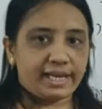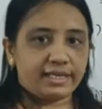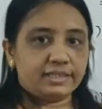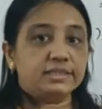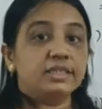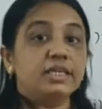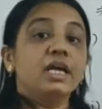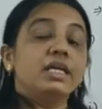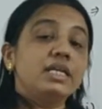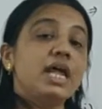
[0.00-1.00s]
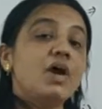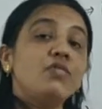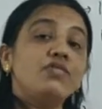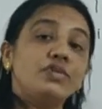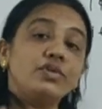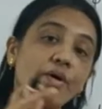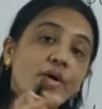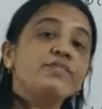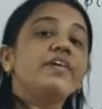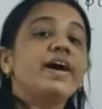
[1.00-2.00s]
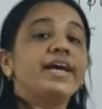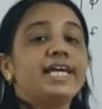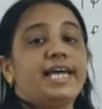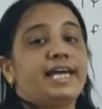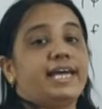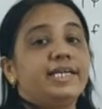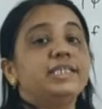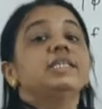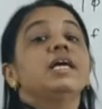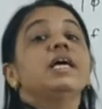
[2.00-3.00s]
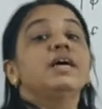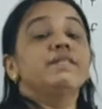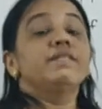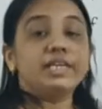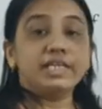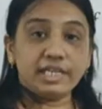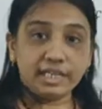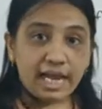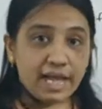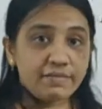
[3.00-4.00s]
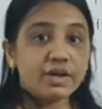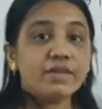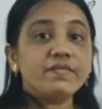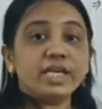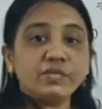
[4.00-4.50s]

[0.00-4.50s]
x. Now from phi x will derive a one